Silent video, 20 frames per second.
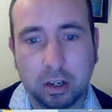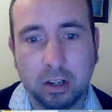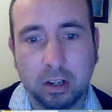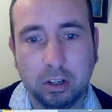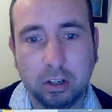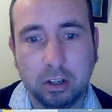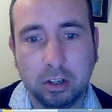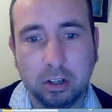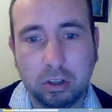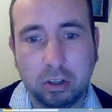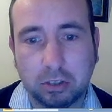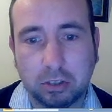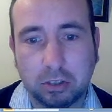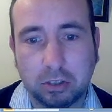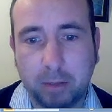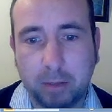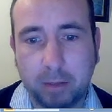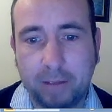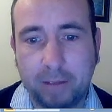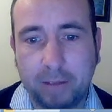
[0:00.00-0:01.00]
to
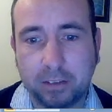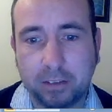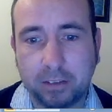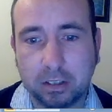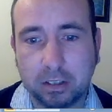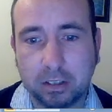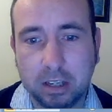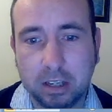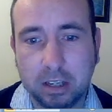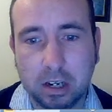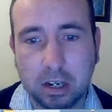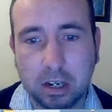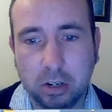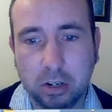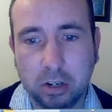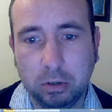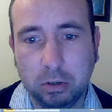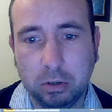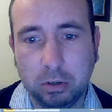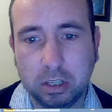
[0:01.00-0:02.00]
spend the
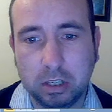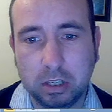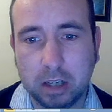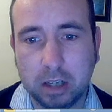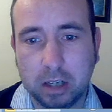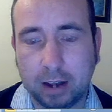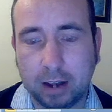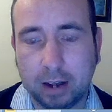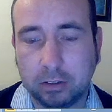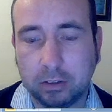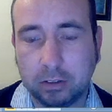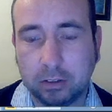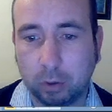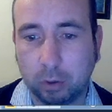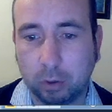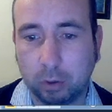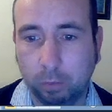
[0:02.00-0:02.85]
UTXO.